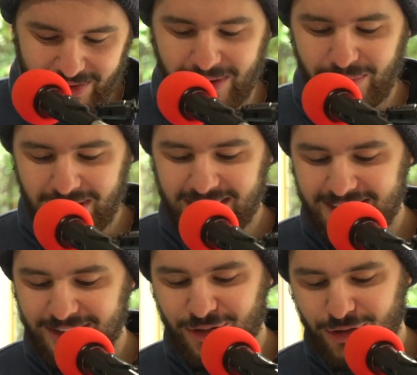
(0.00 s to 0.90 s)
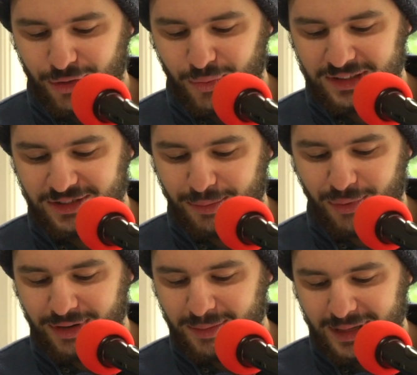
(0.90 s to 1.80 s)
All right. Well, I did Google what's the
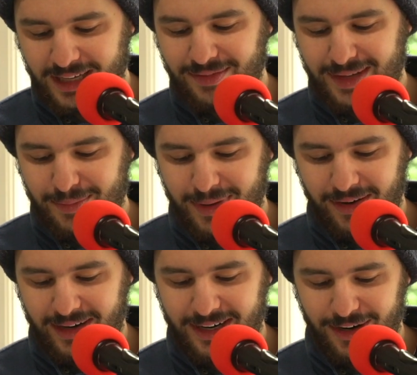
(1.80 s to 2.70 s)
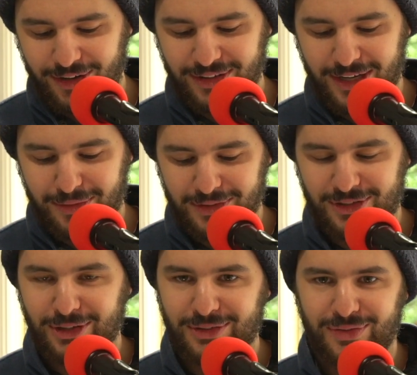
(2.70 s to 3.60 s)
point of being a vampire, and I only got
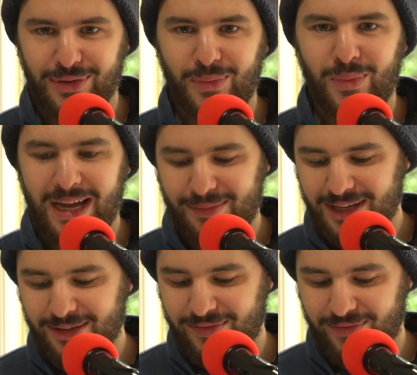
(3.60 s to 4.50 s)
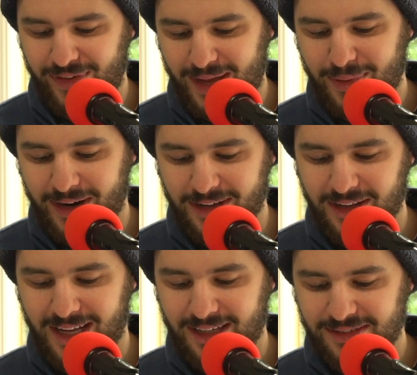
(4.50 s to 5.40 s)
results for why be a vampire
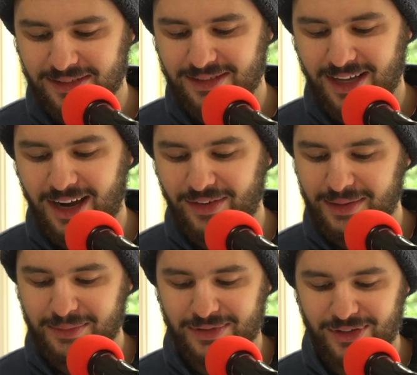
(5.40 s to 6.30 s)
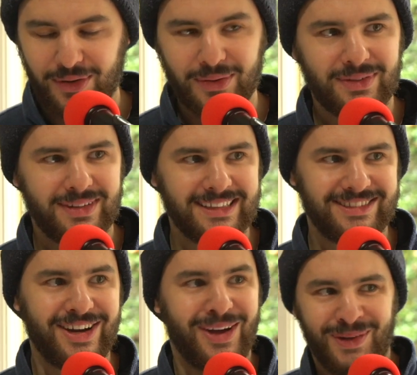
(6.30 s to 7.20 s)
class in Skyrim. So there's
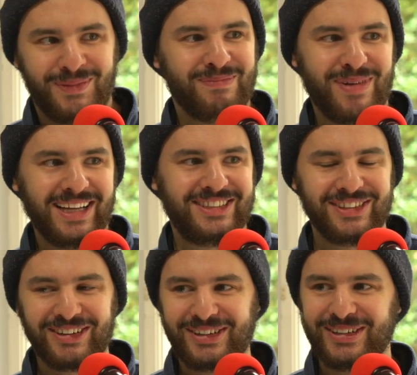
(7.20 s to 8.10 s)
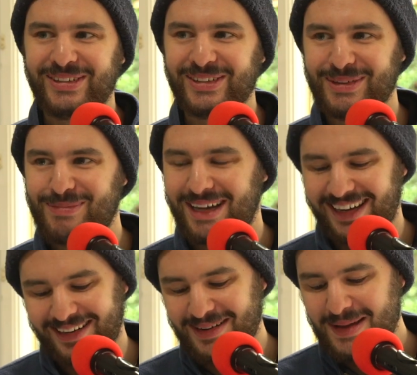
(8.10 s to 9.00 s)
not much on Google about it.